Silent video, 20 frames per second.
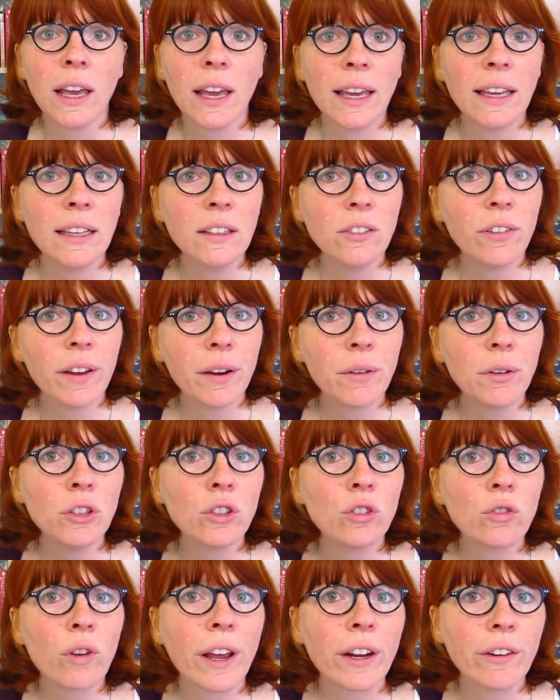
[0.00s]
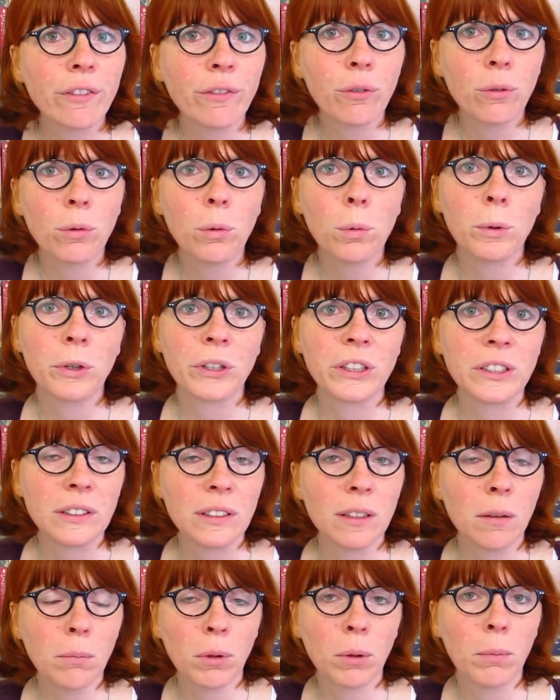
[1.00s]
He's very straightforward and
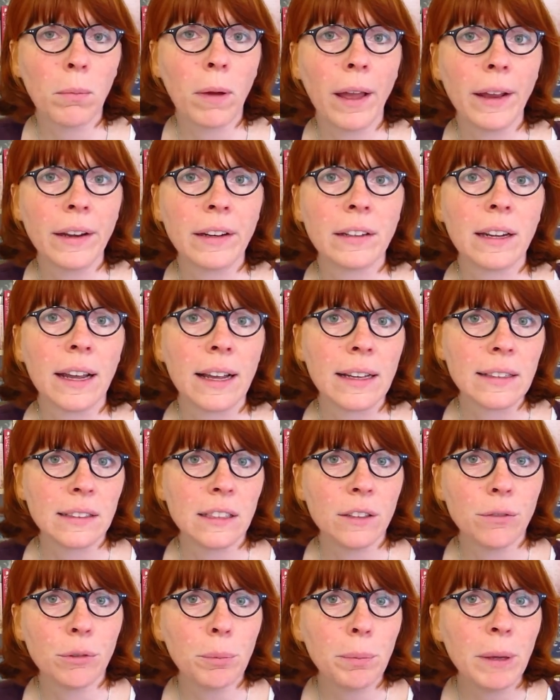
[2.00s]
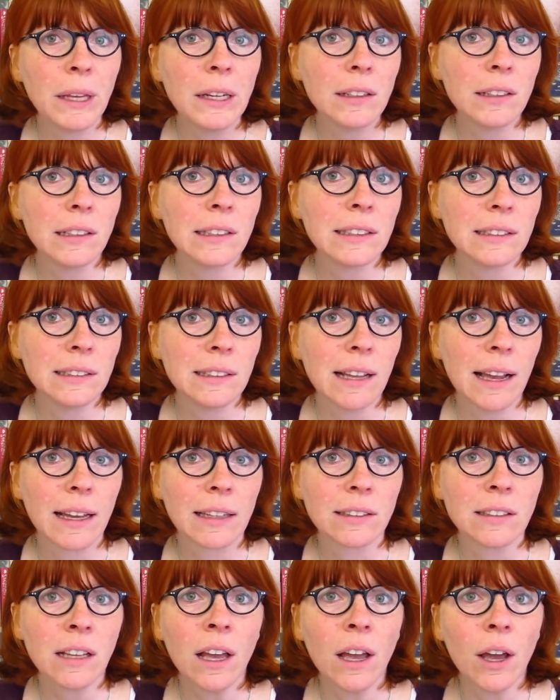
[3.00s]
simple-minded, as he repeatedly
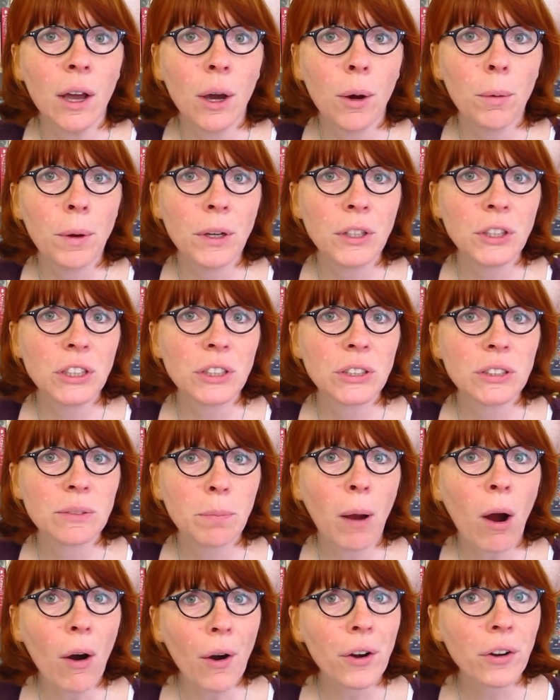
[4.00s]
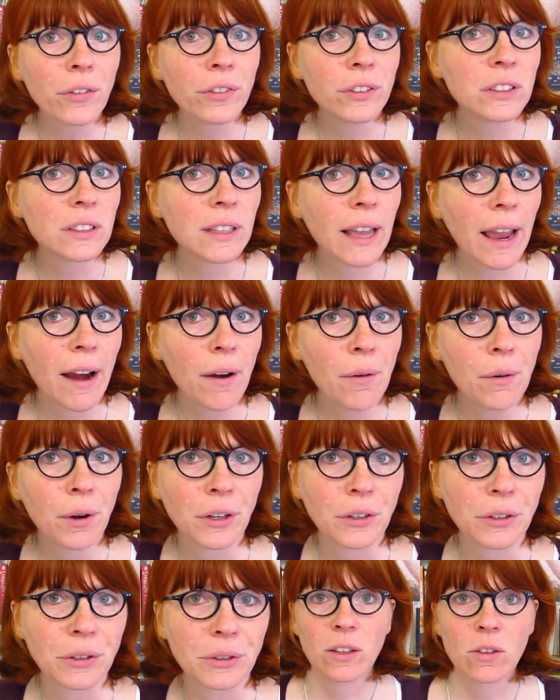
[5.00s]
says, which is part of his character.